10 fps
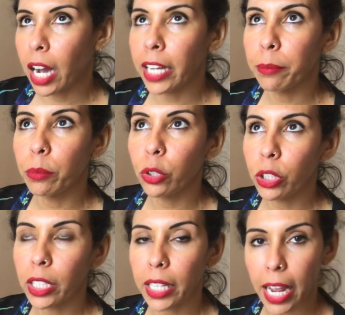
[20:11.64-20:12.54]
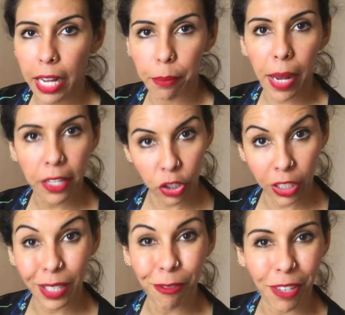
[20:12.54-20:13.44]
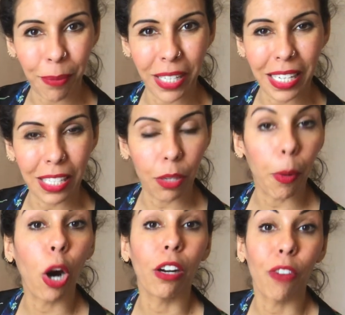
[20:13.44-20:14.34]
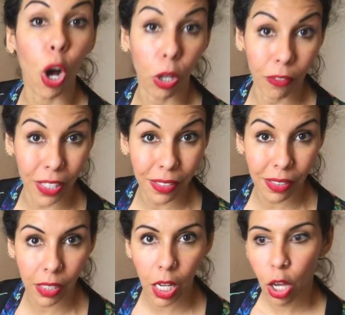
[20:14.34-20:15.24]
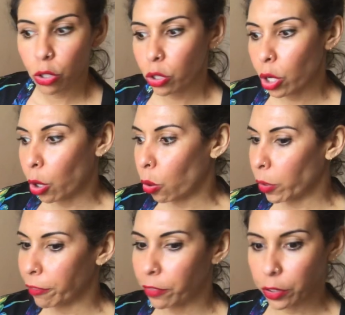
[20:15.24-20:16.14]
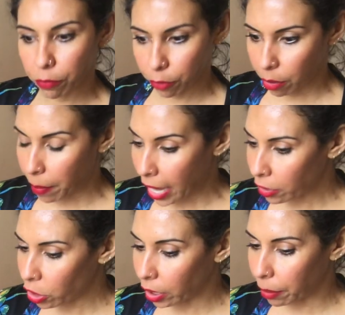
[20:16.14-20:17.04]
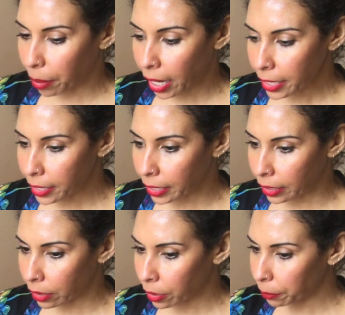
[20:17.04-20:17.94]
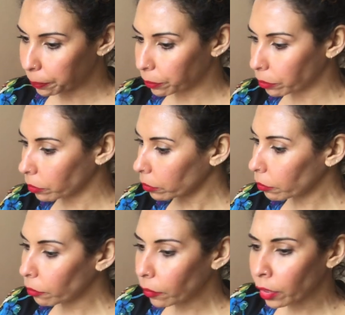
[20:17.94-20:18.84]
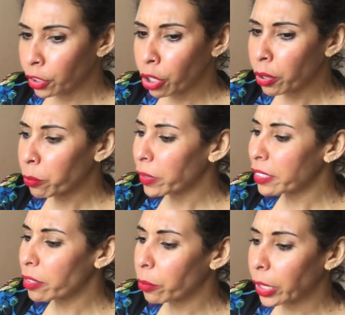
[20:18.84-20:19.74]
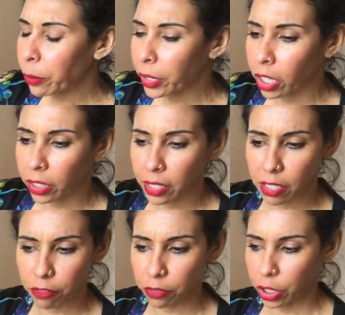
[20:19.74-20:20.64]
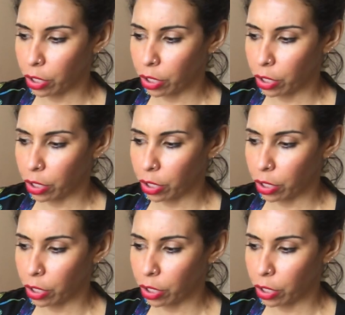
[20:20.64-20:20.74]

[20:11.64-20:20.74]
I'm looking at masculine and feminine as a part of all of us. So for the masculine Pisces, and irregardless of,